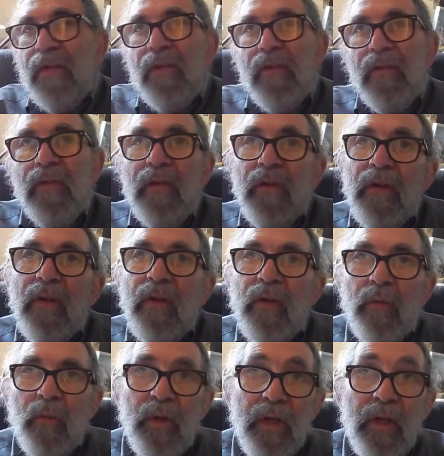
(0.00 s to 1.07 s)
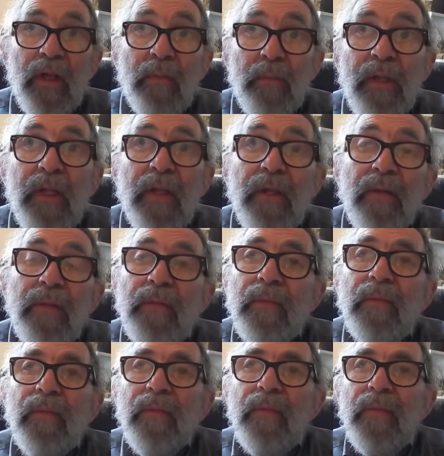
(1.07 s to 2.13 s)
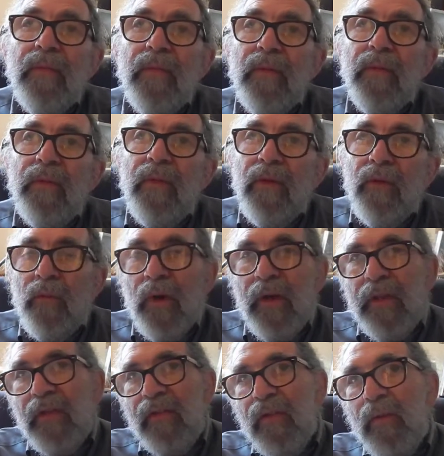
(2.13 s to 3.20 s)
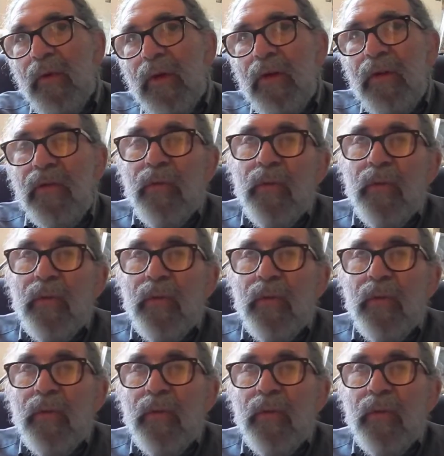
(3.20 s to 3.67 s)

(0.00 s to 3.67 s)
is why I am here, why there's a world,